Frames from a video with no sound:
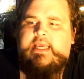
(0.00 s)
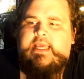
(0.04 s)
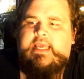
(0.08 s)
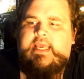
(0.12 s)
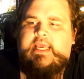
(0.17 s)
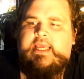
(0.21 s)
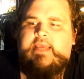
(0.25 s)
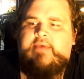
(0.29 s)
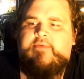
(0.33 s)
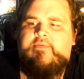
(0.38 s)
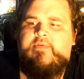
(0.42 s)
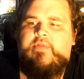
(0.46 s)

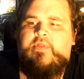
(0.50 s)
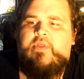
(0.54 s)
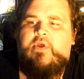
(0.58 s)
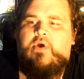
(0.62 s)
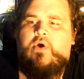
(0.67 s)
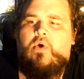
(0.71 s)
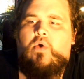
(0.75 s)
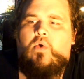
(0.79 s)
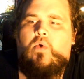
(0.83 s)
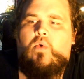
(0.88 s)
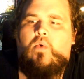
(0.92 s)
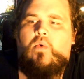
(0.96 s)
even
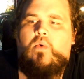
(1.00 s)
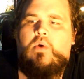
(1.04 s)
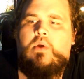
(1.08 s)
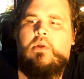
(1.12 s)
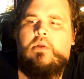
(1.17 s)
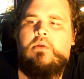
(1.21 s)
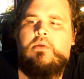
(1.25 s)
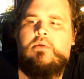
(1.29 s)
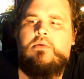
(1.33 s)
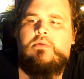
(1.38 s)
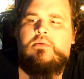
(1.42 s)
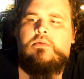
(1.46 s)
though
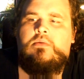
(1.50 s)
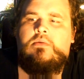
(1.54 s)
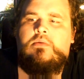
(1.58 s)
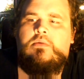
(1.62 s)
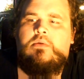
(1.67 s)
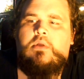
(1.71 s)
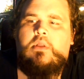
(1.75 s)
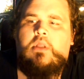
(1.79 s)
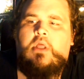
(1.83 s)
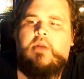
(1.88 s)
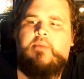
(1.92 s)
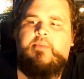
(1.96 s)

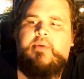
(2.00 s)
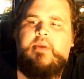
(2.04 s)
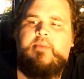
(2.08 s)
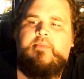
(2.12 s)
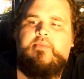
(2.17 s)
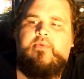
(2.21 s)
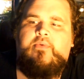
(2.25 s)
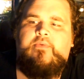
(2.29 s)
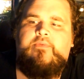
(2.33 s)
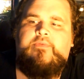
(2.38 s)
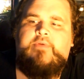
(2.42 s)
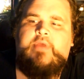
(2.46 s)
a lot of
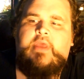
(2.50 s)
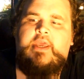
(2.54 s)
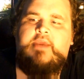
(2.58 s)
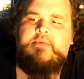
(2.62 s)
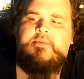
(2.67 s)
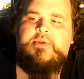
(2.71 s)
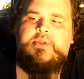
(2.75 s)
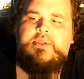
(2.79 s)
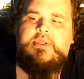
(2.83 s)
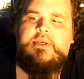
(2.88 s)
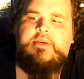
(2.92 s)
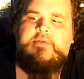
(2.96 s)
people
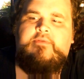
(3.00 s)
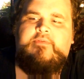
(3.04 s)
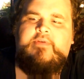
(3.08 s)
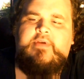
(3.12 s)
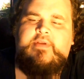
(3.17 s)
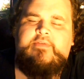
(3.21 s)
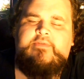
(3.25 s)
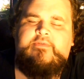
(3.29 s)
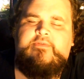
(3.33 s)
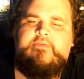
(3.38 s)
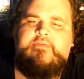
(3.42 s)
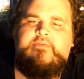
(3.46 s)
came to the
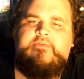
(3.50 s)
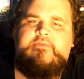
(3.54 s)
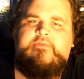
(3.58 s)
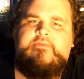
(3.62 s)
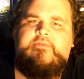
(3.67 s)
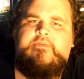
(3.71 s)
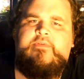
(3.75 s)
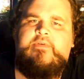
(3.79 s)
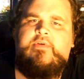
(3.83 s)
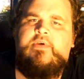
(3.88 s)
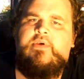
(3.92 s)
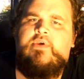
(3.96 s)
defense
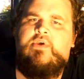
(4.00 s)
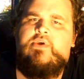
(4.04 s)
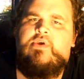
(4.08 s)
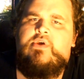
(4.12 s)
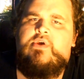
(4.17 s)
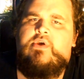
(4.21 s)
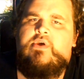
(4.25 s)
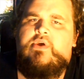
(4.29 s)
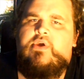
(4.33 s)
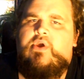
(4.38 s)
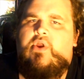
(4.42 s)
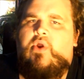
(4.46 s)
of,
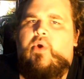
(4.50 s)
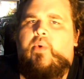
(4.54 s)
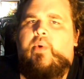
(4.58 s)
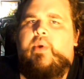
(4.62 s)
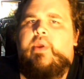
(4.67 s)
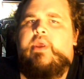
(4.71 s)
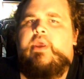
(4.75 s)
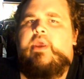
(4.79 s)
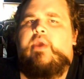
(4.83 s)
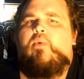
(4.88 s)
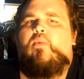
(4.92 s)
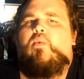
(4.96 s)
you know,
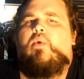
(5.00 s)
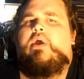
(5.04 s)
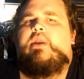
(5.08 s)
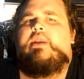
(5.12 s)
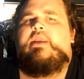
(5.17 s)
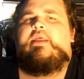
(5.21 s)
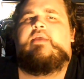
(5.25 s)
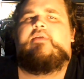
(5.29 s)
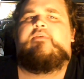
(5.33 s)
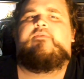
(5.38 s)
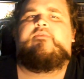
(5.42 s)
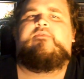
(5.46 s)
it
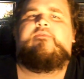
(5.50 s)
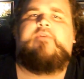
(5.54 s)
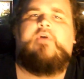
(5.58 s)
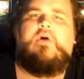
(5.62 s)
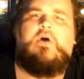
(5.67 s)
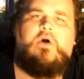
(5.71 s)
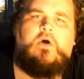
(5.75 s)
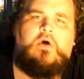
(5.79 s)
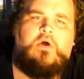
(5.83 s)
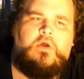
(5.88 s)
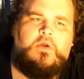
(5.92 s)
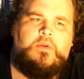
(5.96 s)
wasn't his
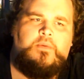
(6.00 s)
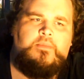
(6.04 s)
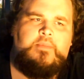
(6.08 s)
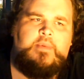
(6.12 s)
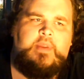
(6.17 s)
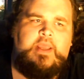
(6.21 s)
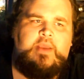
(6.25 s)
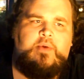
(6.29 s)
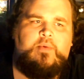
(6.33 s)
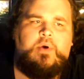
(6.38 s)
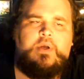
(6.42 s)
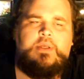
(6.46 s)
fault,
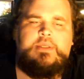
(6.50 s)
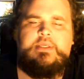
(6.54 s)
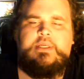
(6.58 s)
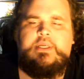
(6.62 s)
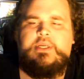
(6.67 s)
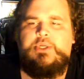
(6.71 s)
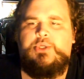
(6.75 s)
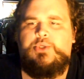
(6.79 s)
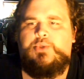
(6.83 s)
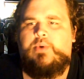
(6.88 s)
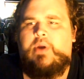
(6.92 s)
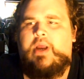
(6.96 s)
he wasn't
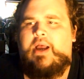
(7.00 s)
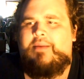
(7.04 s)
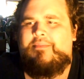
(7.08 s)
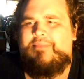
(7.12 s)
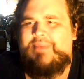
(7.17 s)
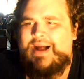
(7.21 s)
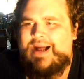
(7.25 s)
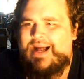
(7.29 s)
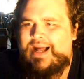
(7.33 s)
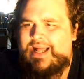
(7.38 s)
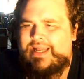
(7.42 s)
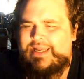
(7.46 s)
in his right
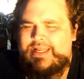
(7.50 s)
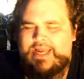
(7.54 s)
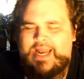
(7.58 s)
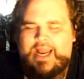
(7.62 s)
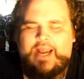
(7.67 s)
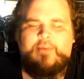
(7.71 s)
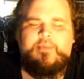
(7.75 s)
mind, and I